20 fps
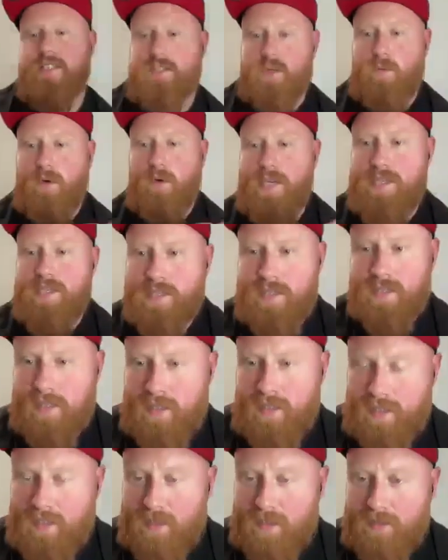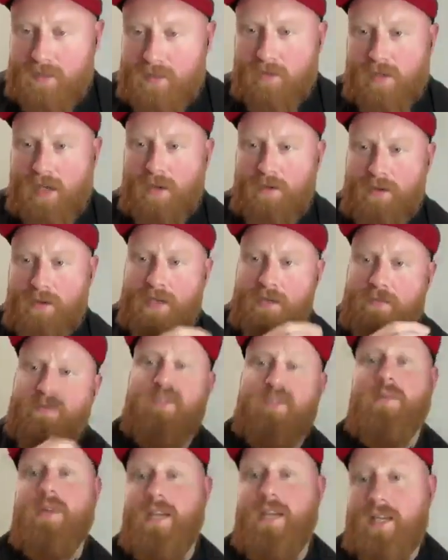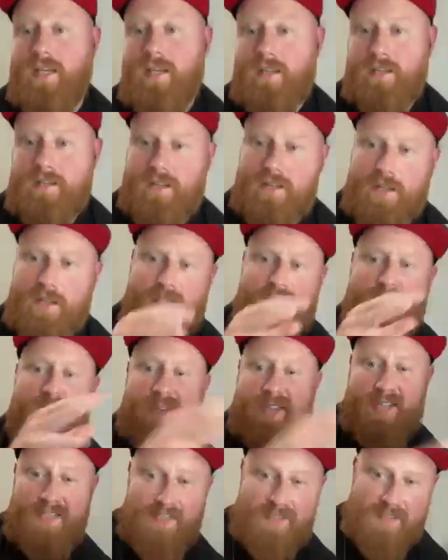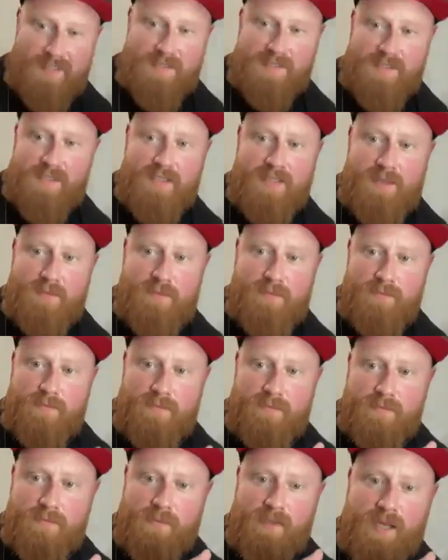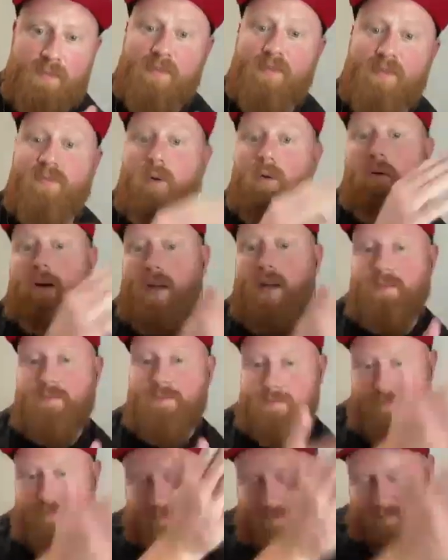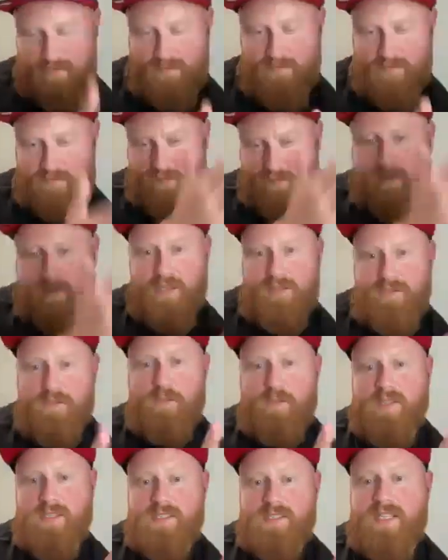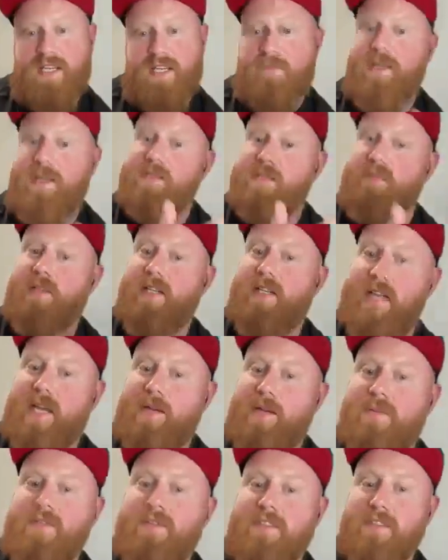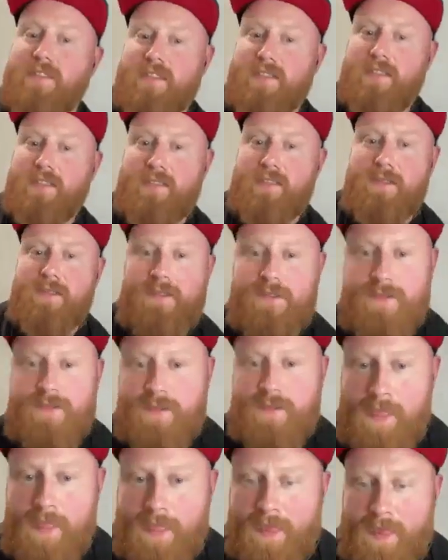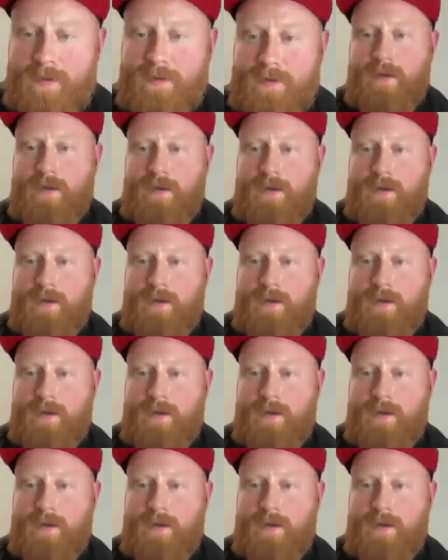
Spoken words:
it's always you're going in for me, going into sleep, like before I fully fall asleep. That's when it happens. I don't know,